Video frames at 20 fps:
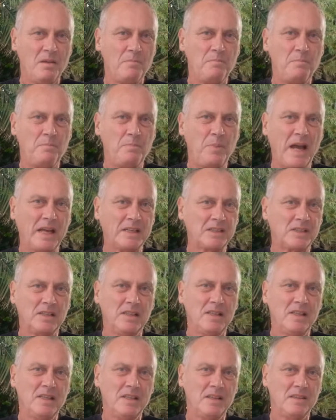But
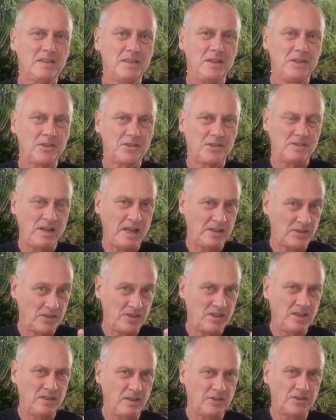there's, as I
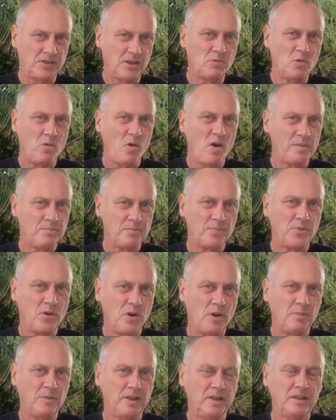said, there's some quite
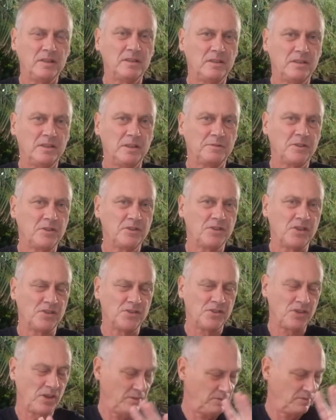prominent
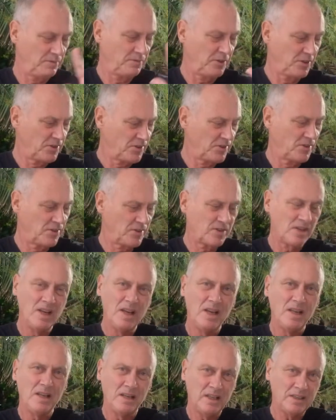differences. So, for instance,
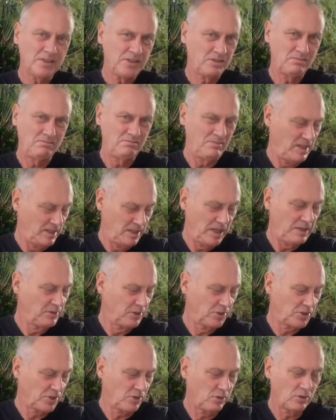let's
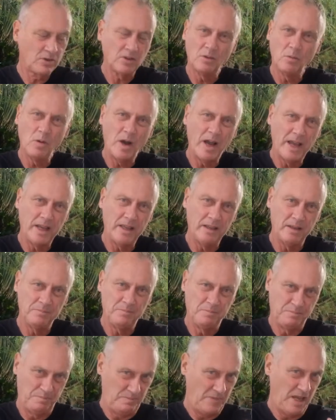even just look at the way that
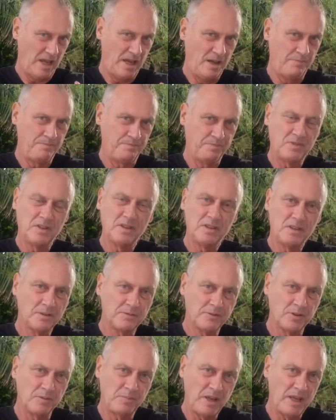
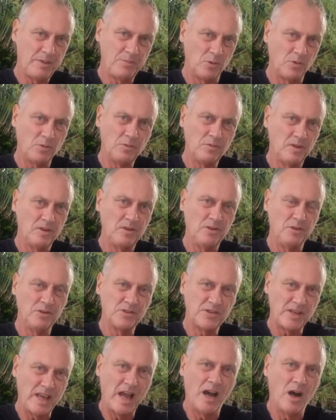different people use
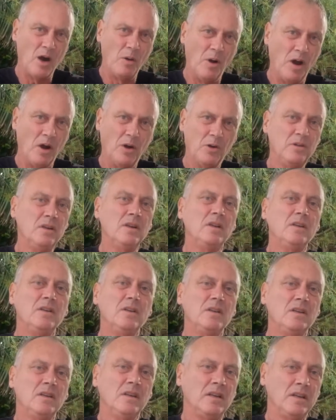the elbow
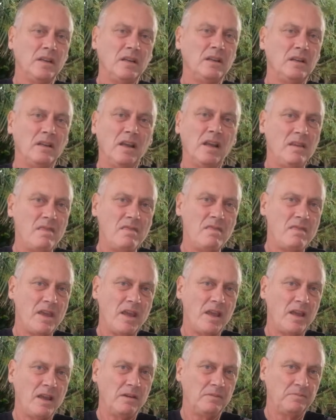in
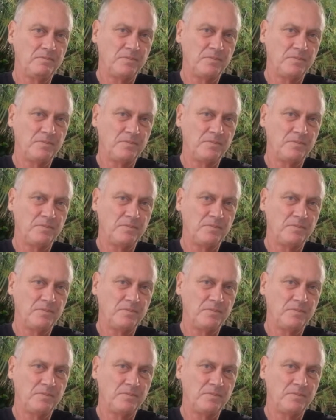their